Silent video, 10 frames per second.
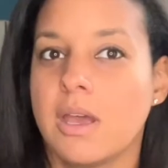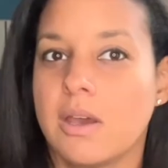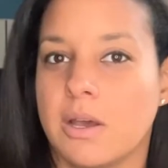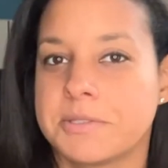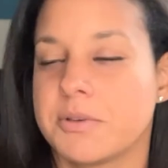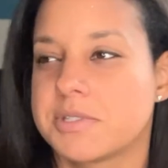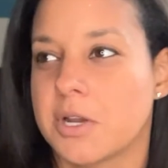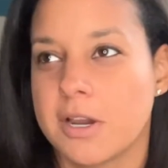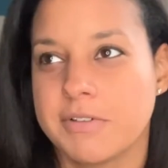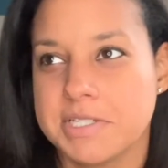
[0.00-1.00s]
Also,
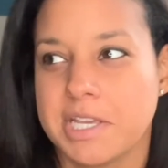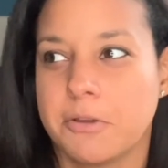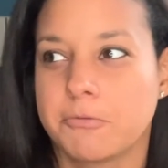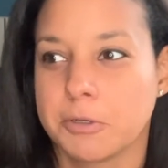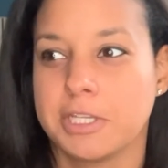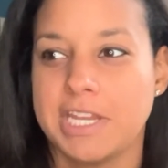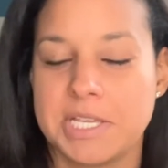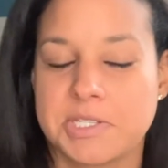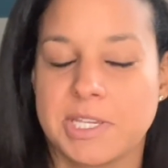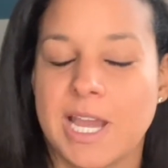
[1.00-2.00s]
sorry if I sound really
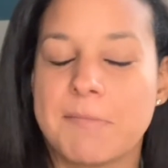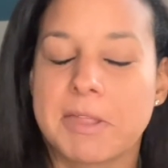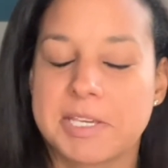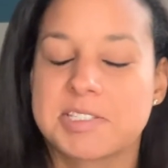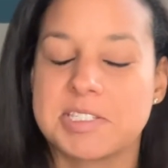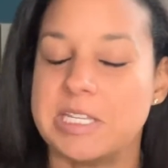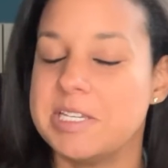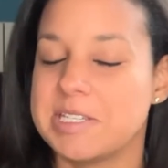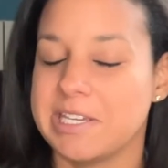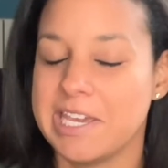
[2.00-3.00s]
nasally. I'm like
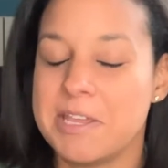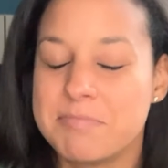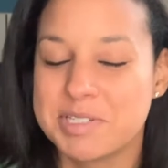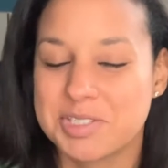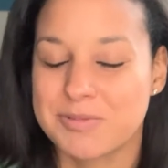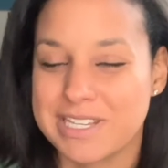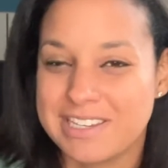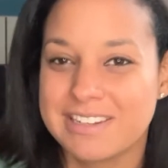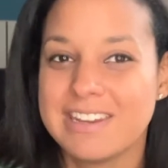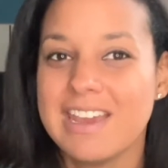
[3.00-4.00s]
sneezing in
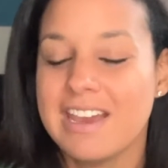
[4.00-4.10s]
between